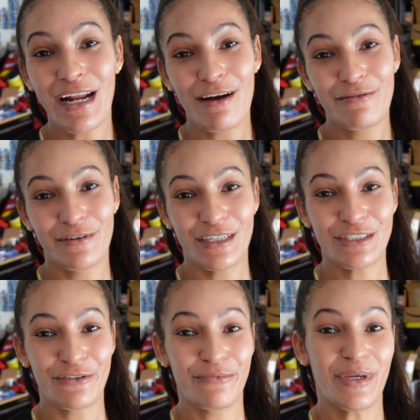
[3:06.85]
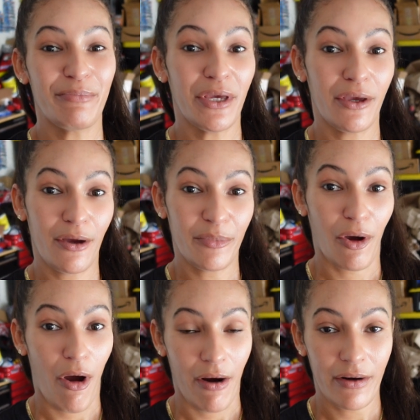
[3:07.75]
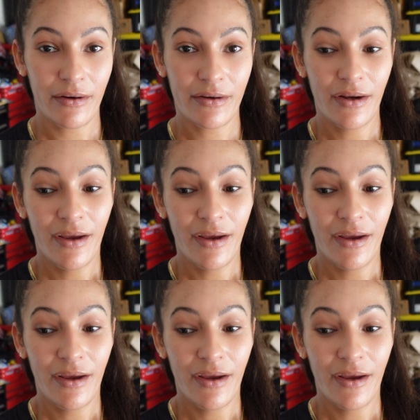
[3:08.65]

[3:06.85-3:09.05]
have footage of me picking up the car.